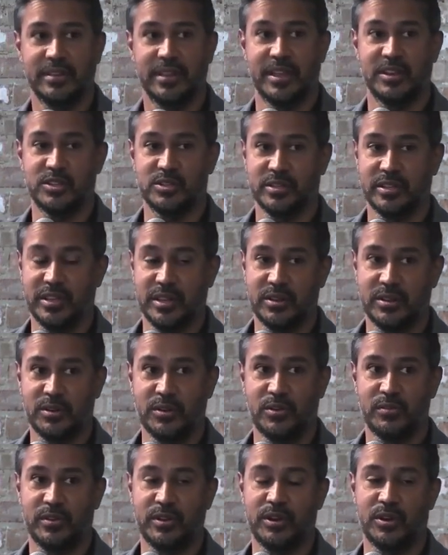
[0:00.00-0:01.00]
Angelique
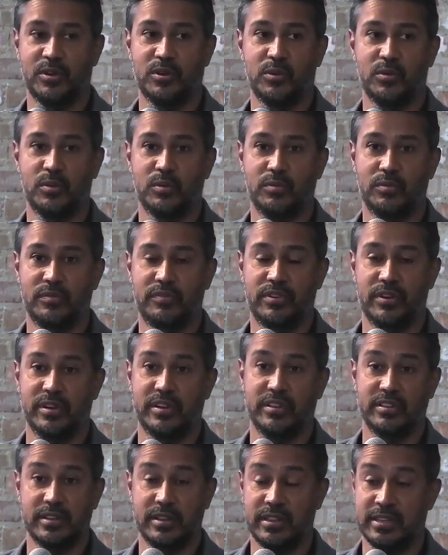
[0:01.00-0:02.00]
over here, who
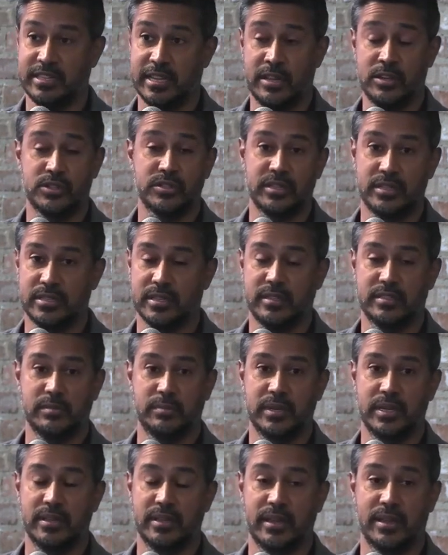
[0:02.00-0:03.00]
very intentionally said to
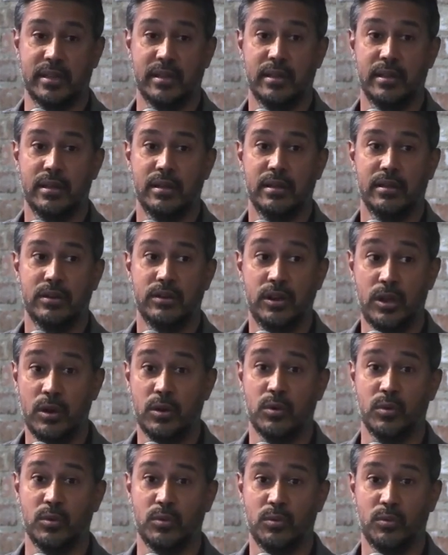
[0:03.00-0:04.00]
me, like,
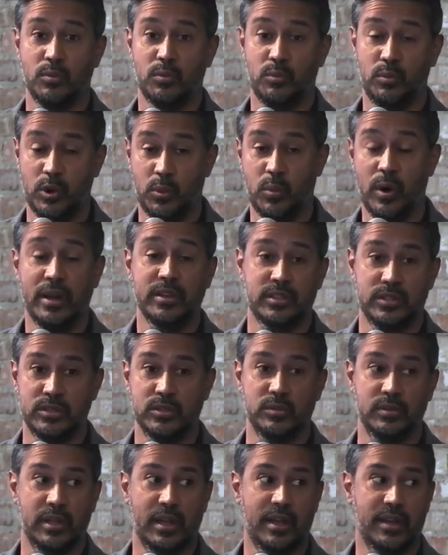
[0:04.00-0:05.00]
no, we want to
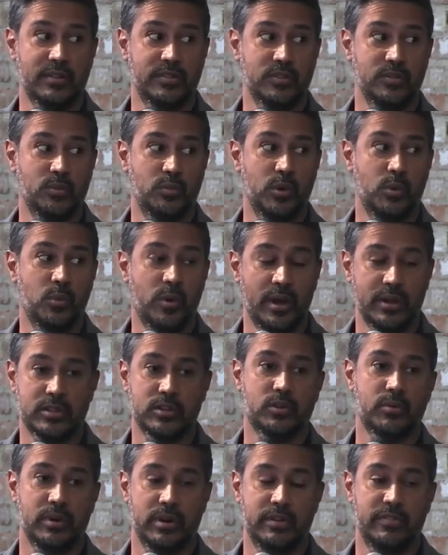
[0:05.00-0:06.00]
do that. We want to
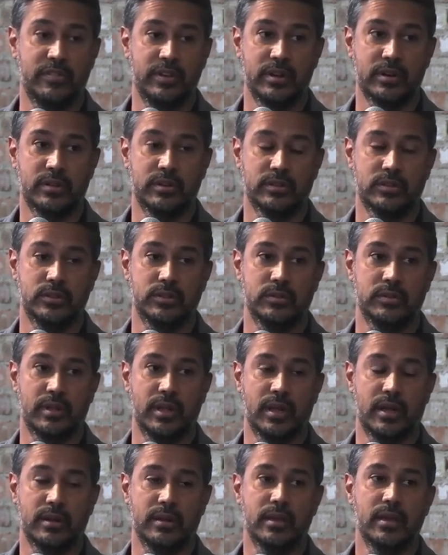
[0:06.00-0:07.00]
create a vehicle to do
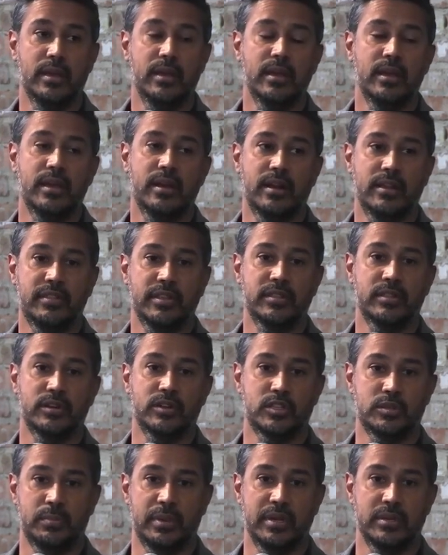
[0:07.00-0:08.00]
that. And I think there are
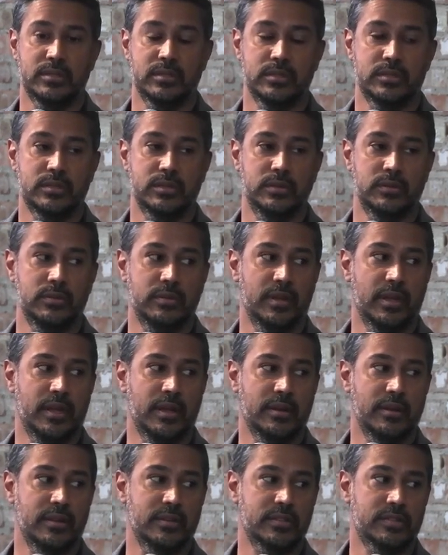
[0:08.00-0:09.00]
spaces to do
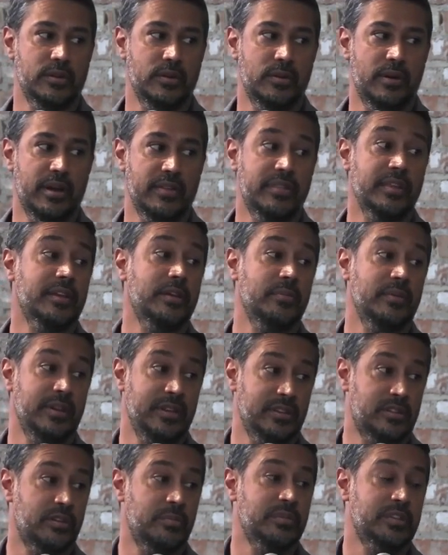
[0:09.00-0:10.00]
that. And so I think
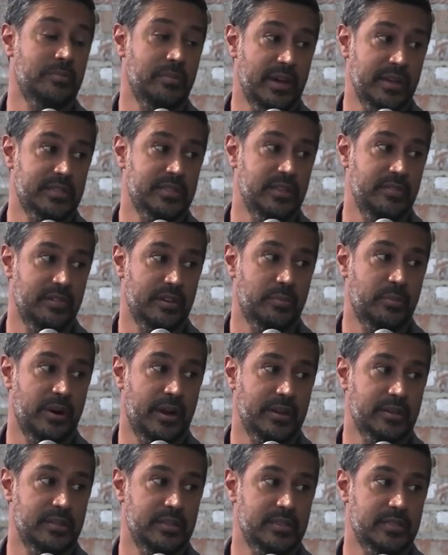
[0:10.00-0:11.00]
in terms of my civic
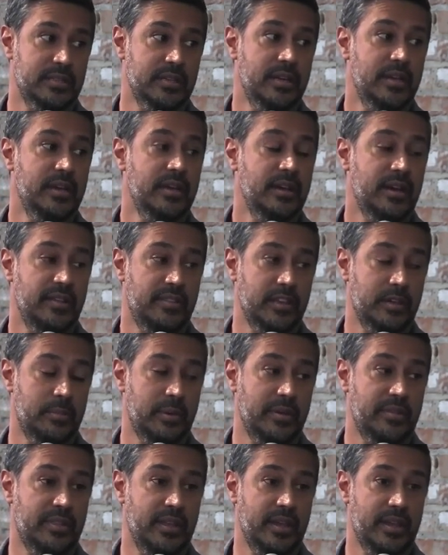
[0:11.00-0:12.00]
practice, I think
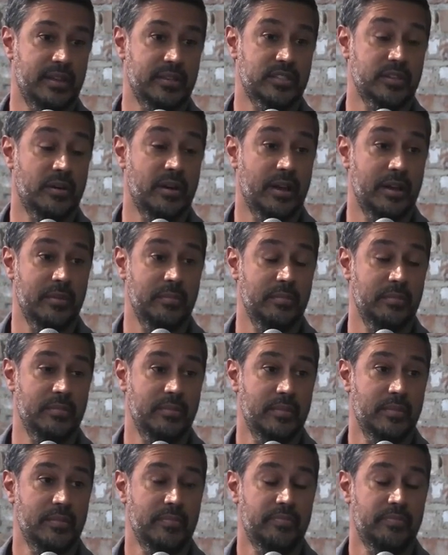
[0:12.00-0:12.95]
about that. So I'm,